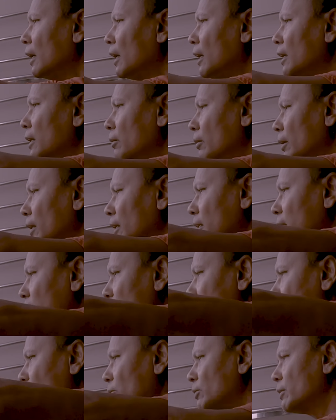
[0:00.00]
Anyway,
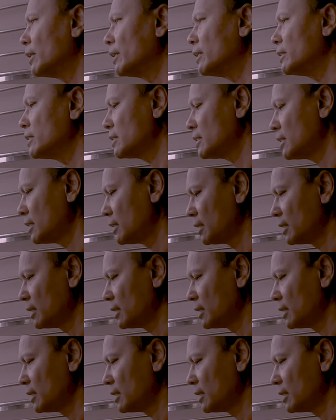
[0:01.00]
so nice.